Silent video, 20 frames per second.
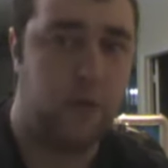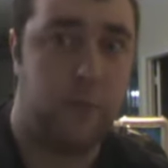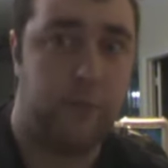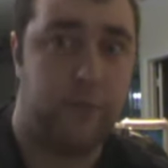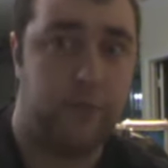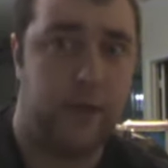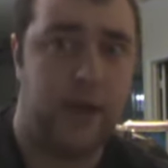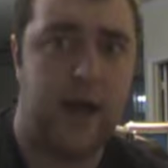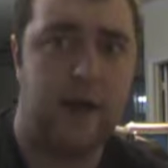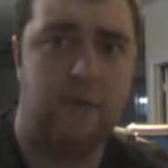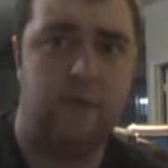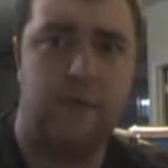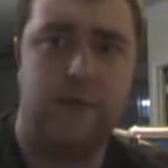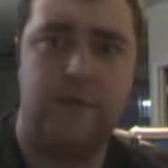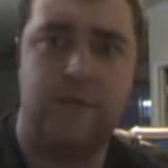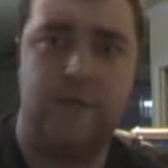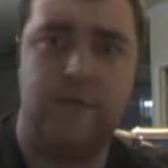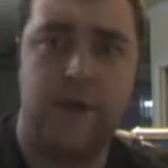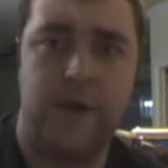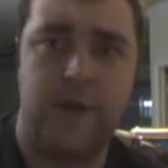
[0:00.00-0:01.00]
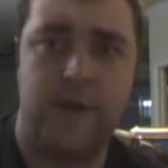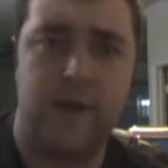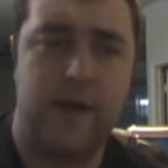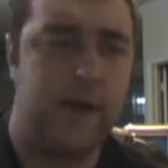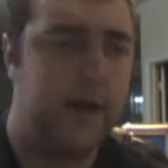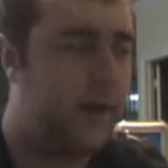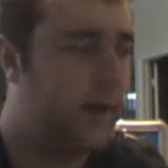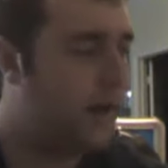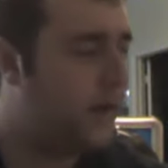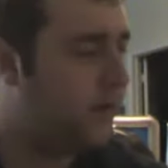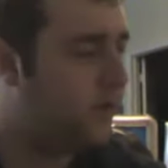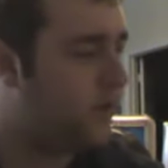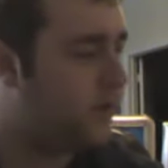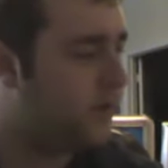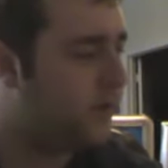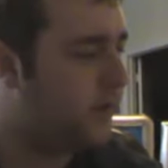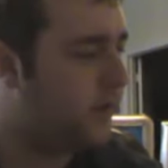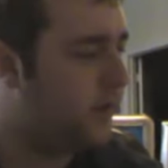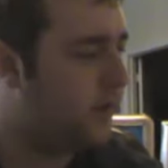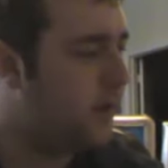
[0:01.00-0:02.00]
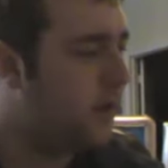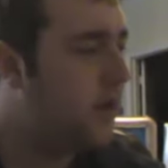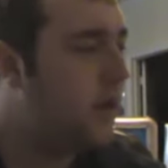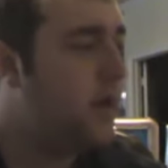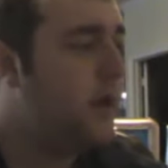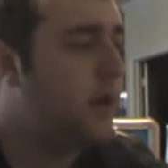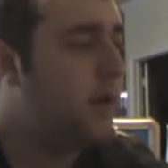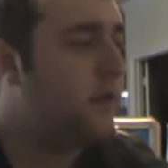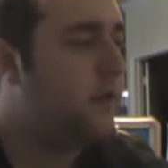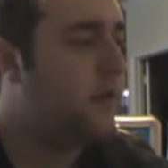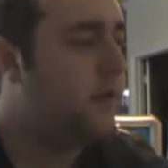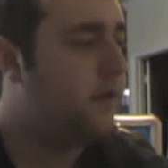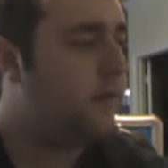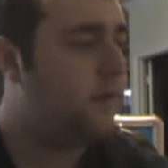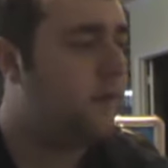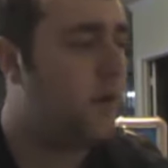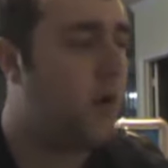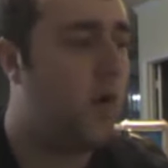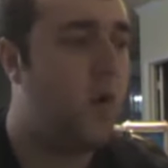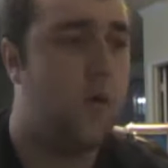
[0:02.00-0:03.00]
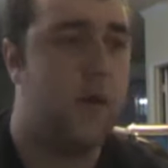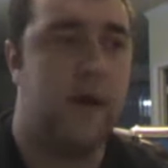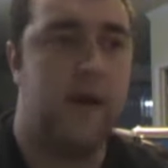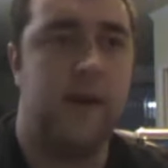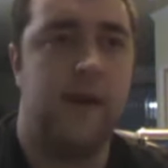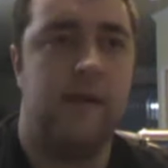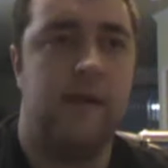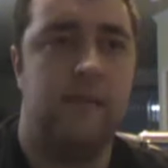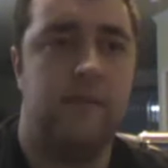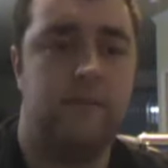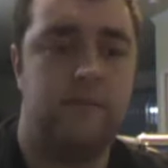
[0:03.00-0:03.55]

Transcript: plot was very interesting. The story